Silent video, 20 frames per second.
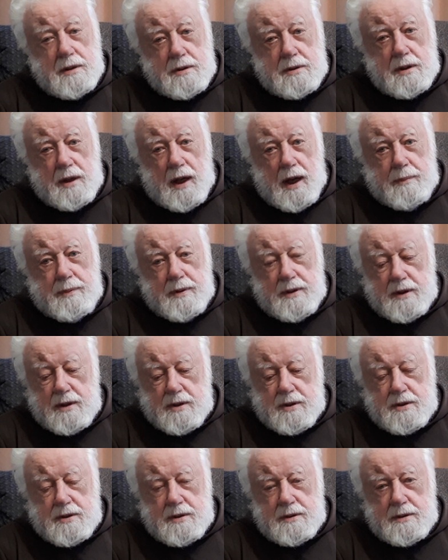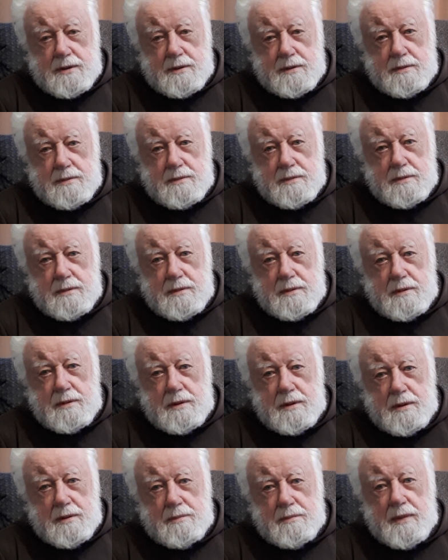to happiness.
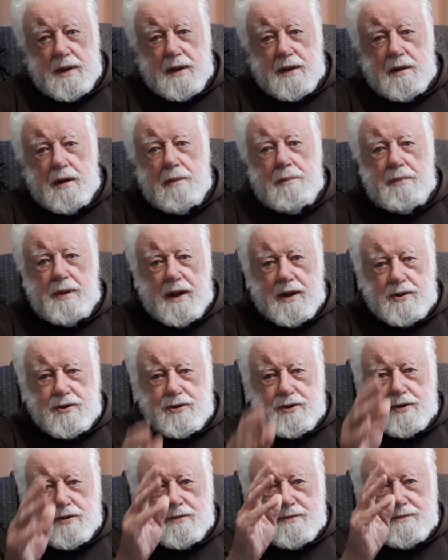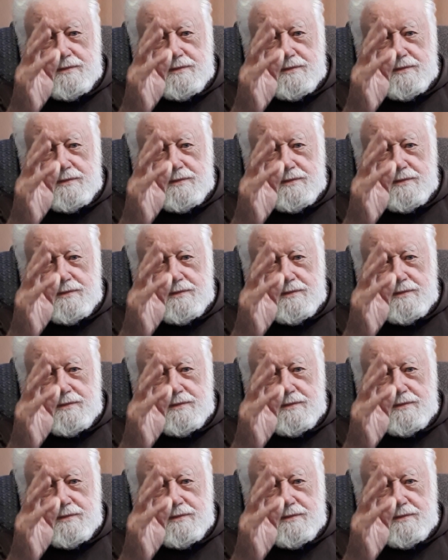May God bless you.